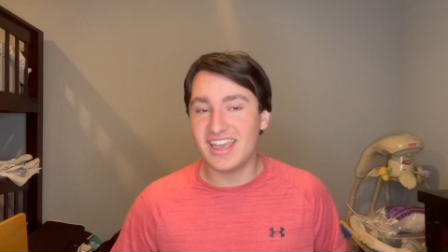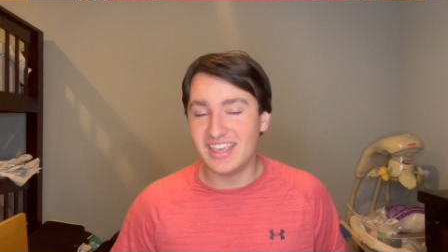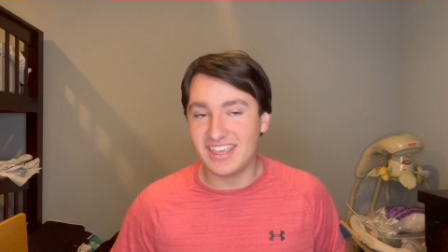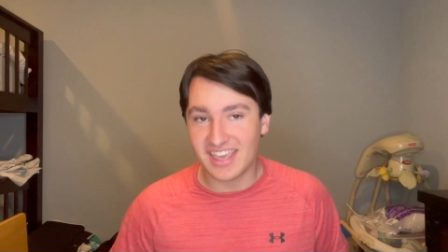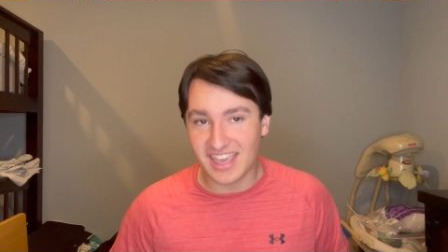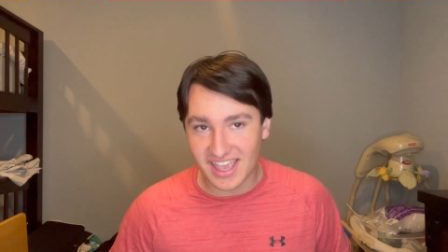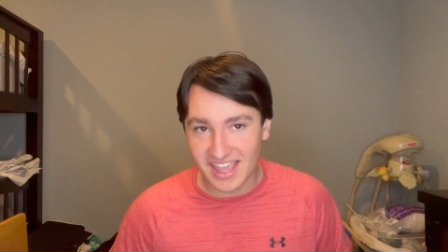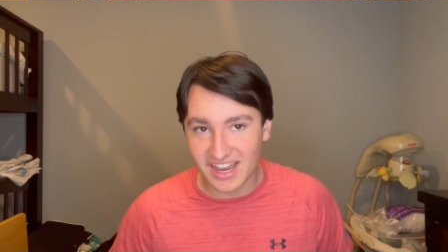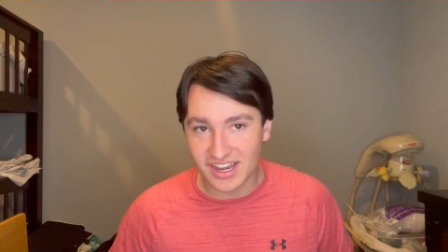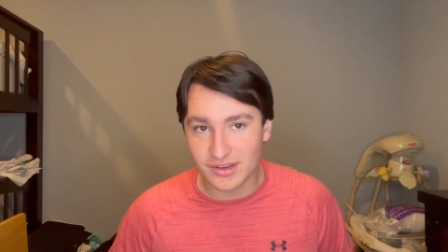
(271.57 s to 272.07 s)

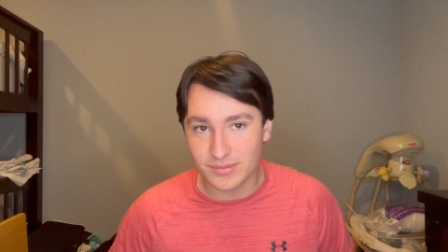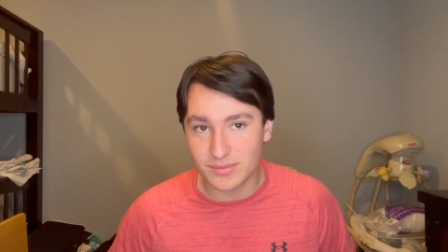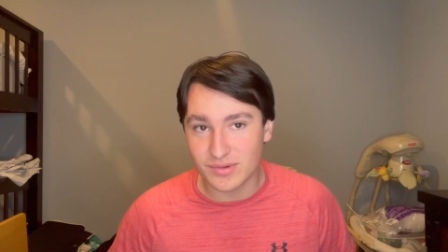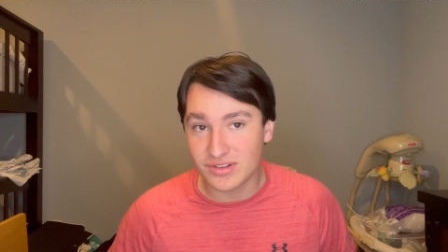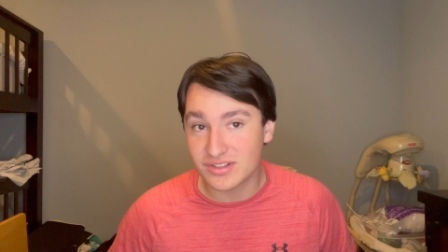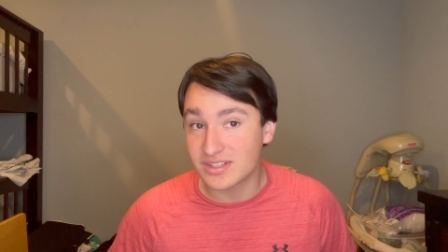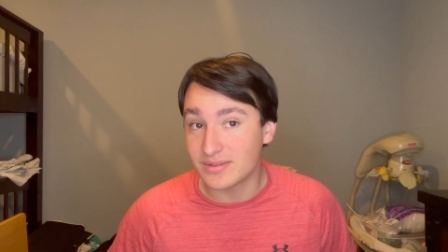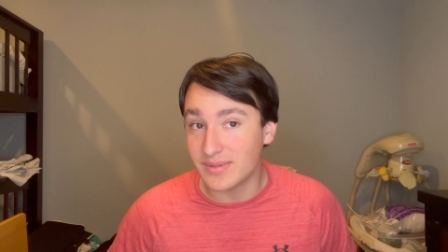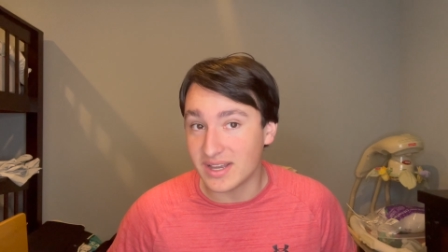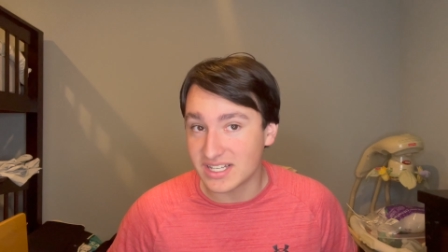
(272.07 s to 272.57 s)
gained
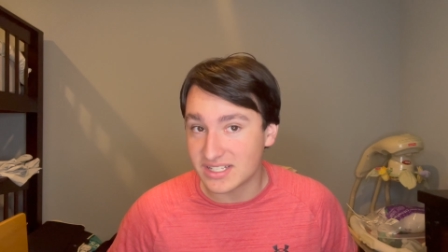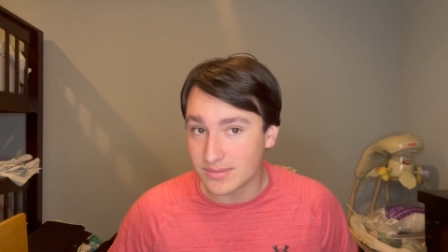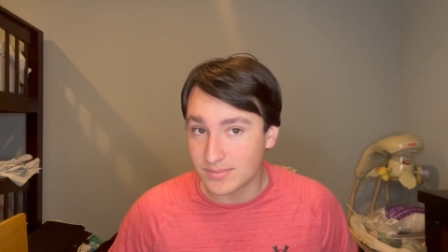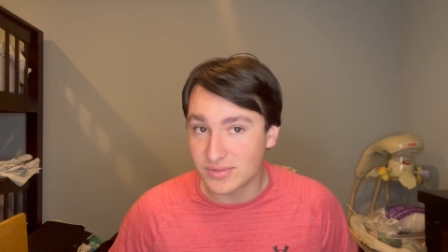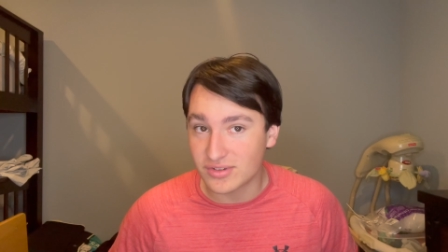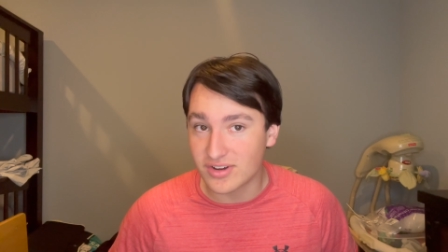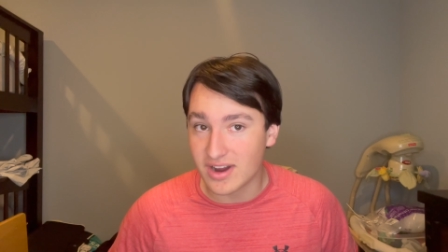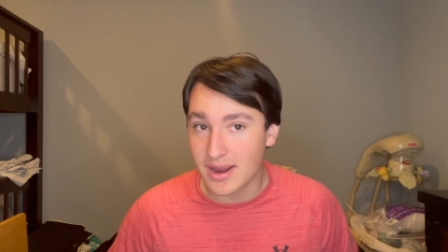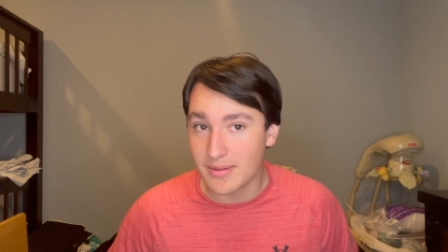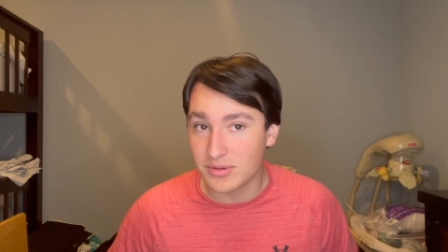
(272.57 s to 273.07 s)
most of my
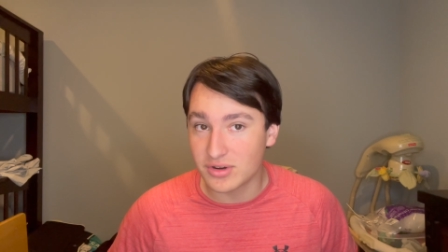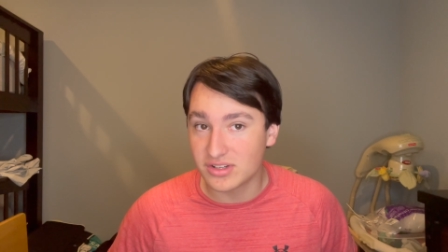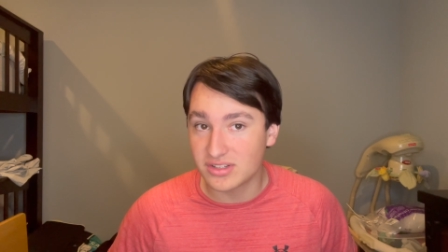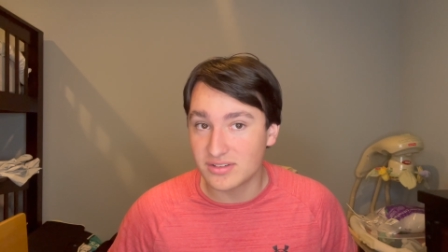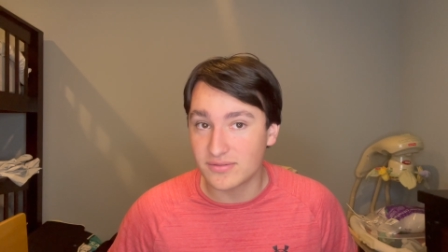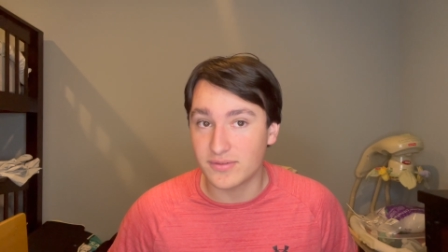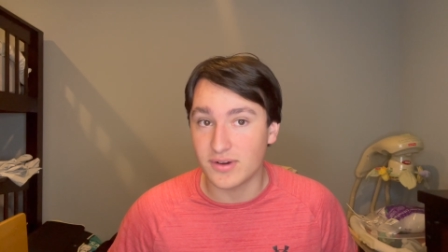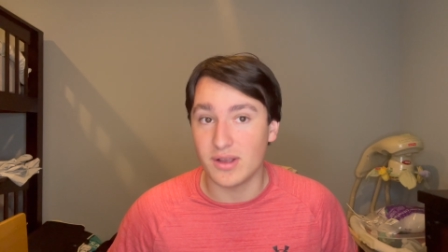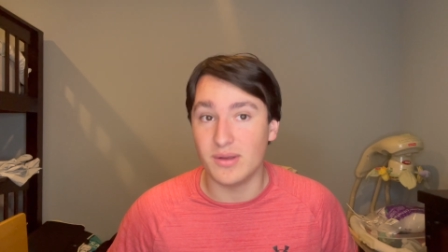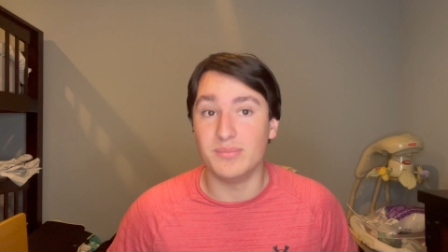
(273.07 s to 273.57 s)
subscribers
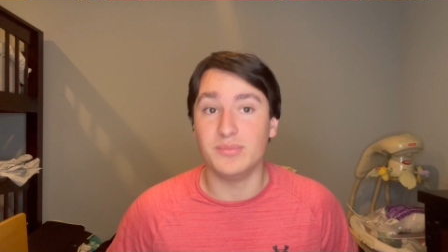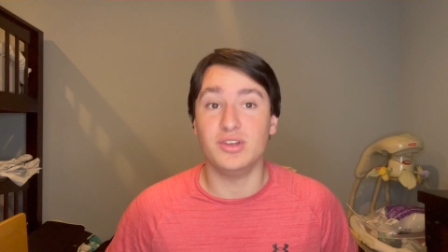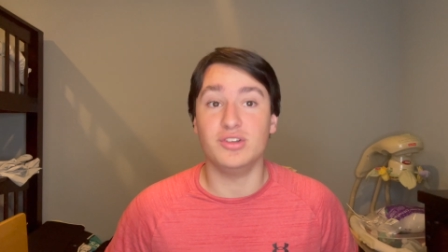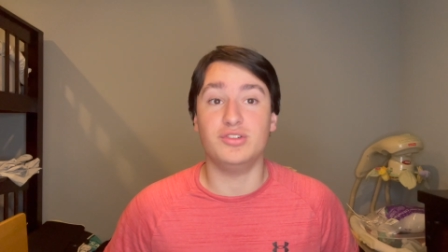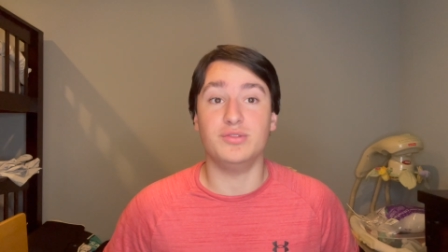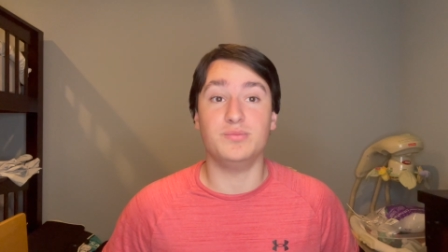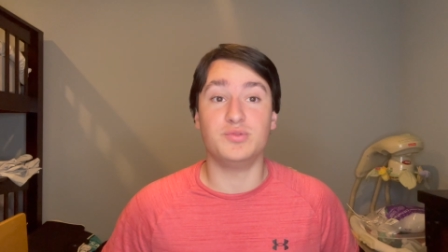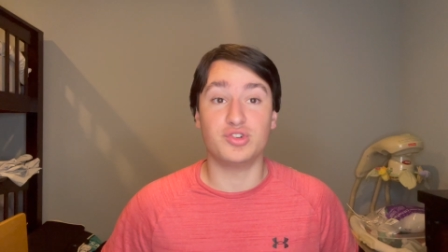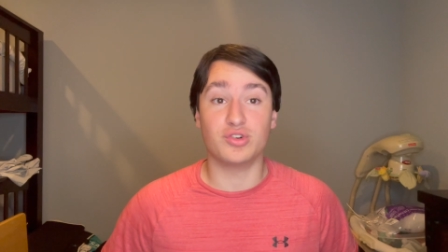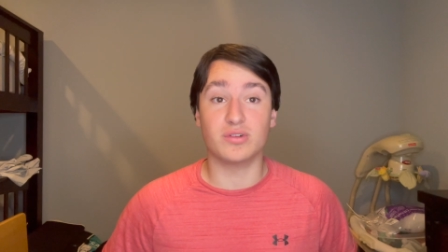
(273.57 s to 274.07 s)
from
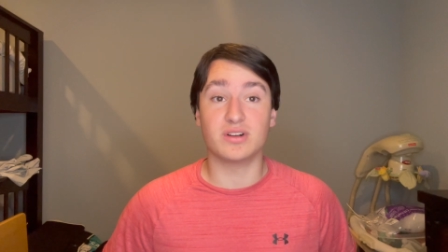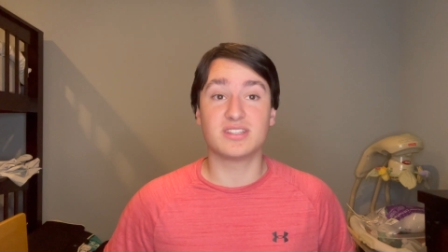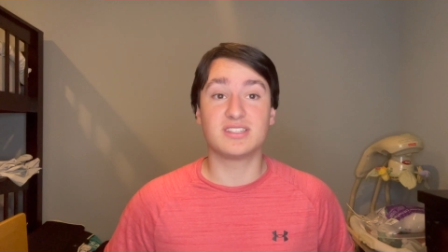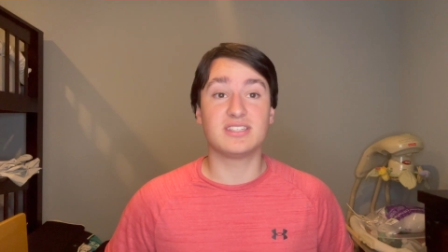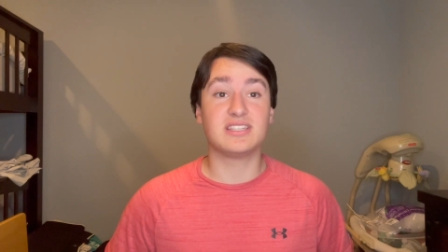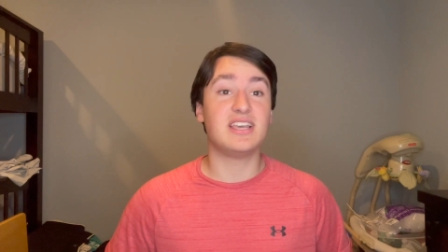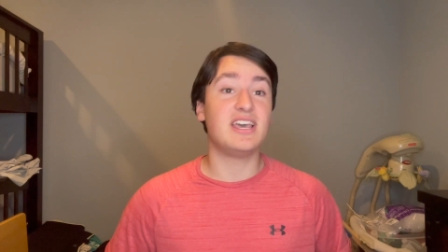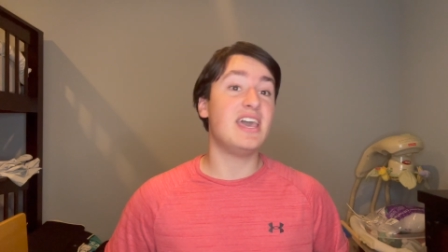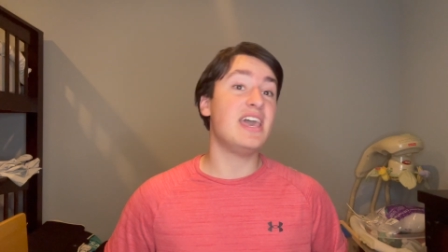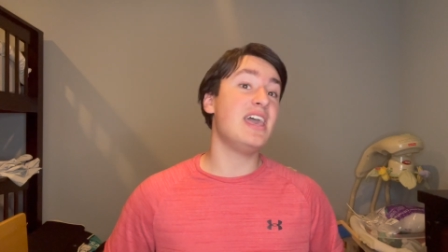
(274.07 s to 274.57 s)
YouTube
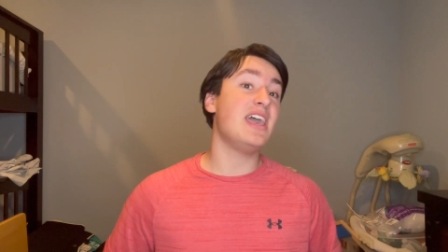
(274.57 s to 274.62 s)
Shorts.